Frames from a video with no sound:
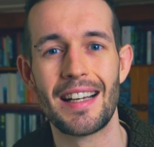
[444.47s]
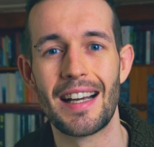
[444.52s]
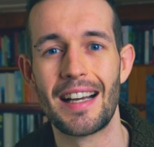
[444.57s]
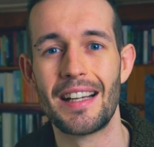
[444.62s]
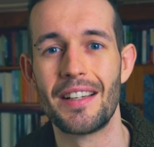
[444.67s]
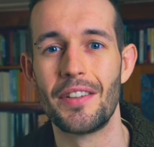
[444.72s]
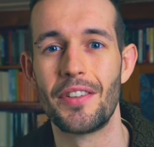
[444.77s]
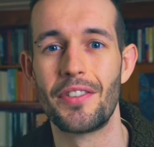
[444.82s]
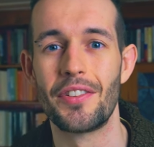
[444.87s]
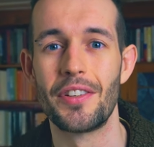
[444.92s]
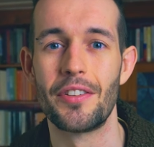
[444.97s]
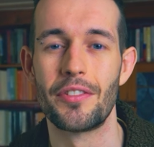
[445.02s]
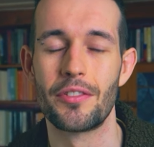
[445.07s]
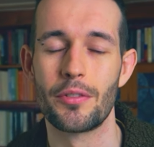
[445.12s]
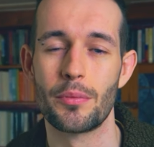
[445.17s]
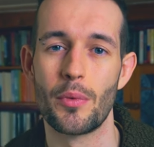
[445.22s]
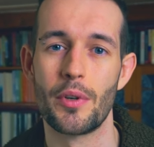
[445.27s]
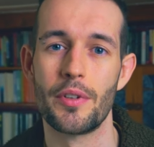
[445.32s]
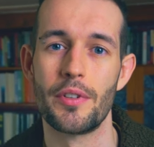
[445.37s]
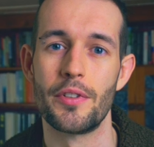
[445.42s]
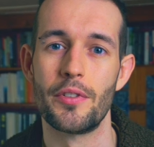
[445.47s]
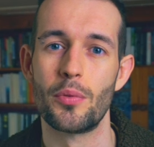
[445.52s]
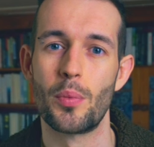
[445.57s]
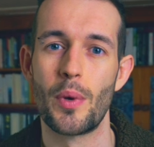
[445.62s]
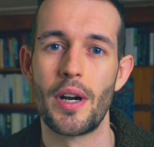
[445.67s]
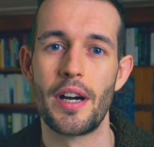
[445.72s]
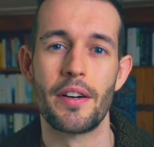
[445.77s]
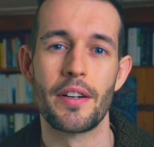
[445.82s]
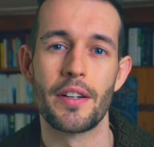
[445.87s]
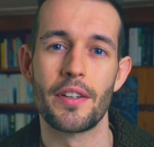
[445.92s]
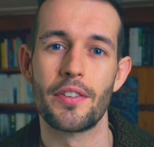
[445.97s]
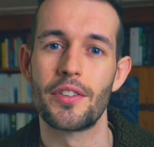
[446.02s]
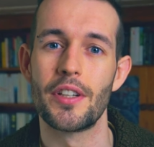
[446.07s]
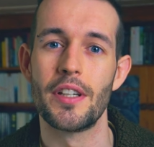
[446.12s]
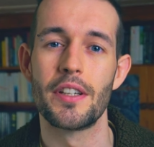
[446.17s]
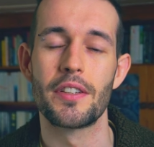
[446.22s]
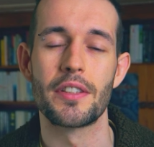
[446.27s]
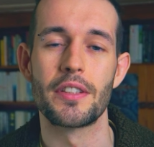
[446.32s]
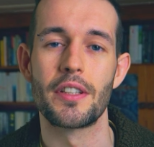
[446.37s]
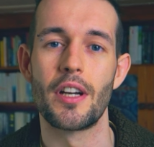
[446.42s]
and you see someone who's wearing a
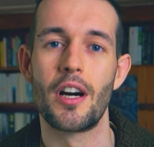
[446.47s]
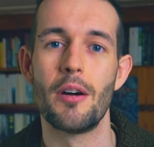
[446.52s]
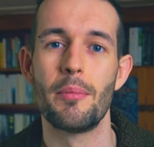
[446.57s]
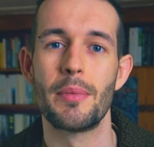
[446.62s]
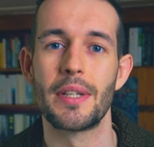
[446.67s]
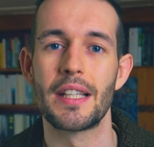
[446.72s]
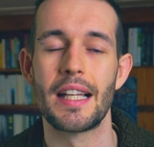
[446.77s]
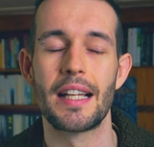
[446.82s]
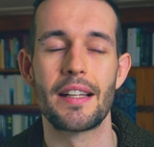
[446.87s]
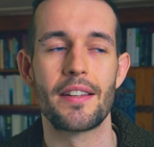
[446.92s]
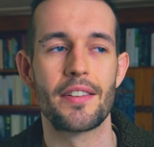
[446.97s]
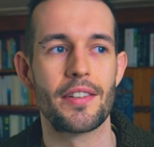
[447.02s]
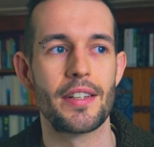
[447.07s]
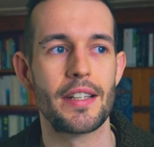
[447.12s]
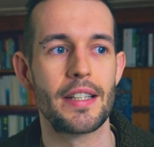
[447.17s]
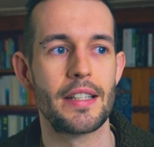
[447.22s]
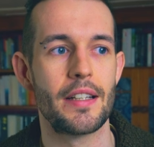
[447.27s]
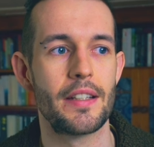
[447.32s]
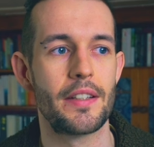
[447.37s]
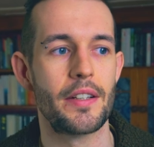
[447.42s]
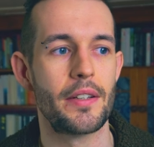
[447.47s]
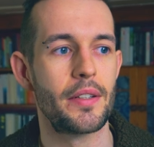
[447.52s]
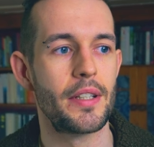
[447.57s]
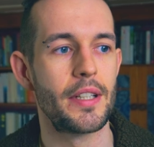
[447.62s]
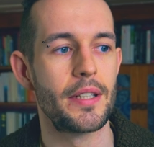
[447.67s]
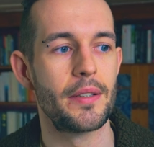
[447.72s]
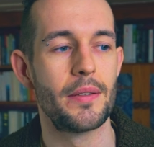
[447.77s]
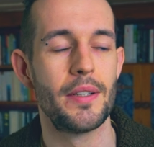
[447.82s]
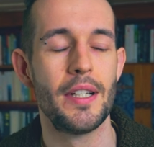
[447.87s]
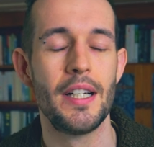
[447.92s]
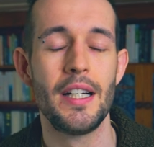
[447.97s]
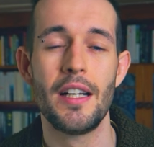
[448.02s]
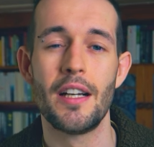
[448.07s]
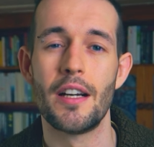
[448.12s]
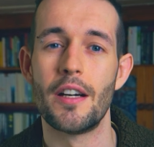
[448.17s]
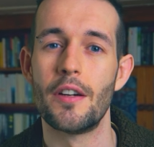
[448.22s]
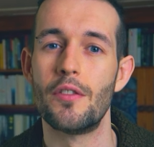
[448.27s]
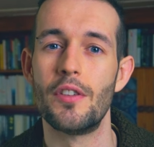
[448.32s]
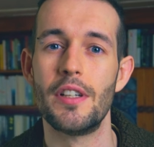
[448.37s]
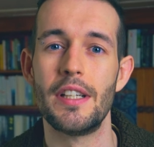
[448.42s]
certain garment, let's say, I don't know,
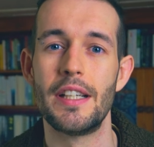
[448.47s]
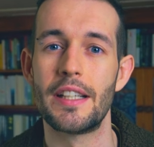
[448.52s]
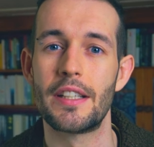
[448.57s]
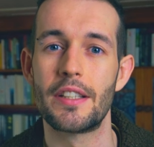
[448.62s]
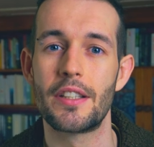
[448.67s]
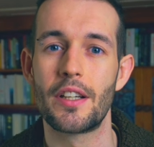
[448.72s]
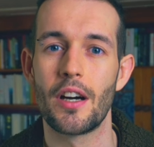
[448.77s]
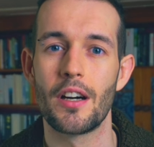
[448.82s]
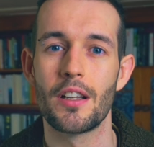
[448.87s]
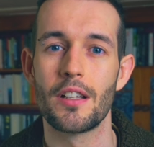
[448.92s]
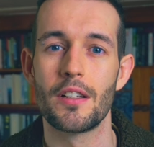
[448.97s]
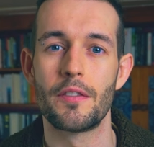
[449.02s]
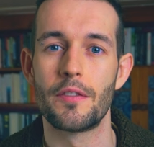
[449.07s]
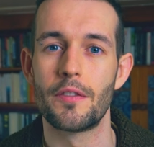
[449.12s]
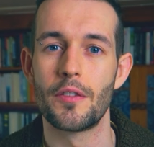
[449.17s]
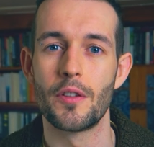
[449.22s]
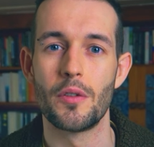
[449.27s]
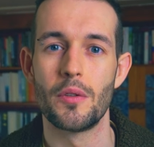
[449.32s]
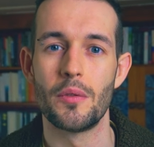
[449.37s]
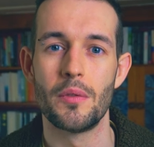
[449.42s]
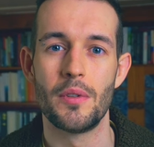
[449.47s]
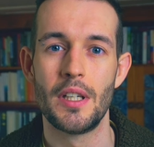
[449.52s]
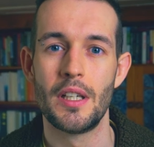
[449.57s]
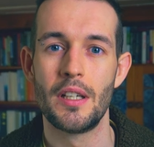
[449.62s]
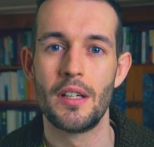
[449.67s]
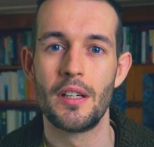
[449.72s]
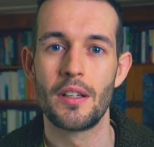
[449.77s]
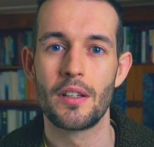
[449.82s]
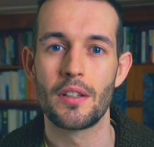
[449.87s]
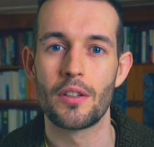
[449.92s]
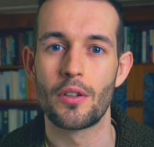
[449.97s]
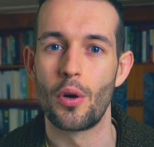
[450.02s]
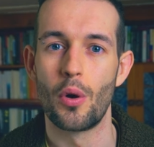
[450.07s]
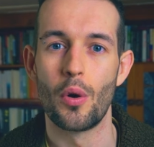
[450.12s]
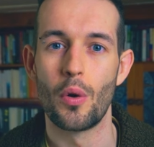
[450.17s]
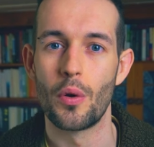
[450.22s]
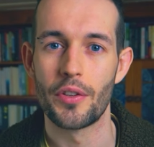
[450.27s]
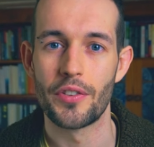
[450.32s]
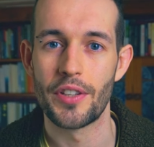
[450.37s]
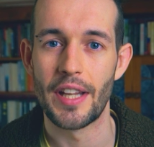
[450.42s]
a really colourful
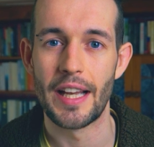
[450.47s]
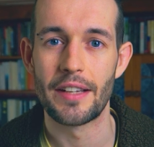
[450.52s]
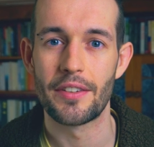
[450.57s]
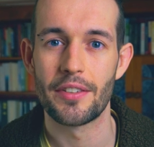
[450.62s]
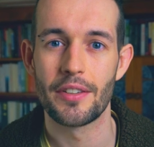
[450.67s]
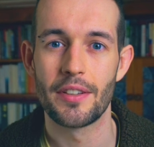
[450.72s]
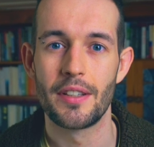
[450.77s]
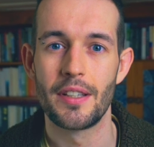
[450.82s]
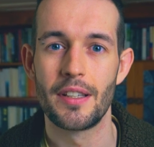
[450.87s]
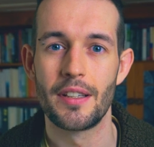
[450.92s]
corset.